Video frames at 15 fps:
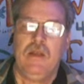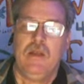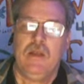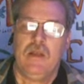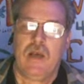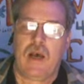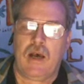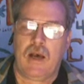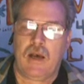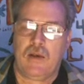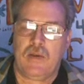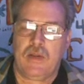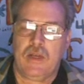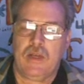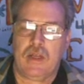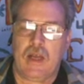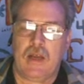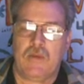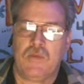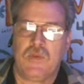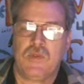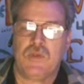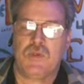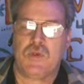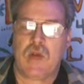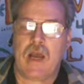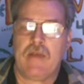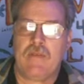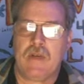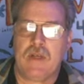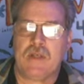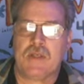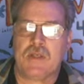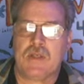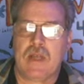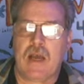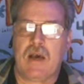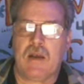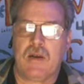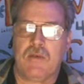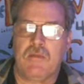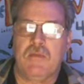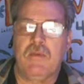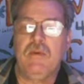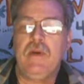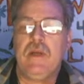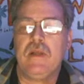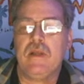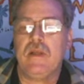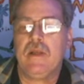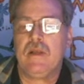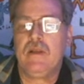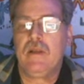Elon was driving us down a really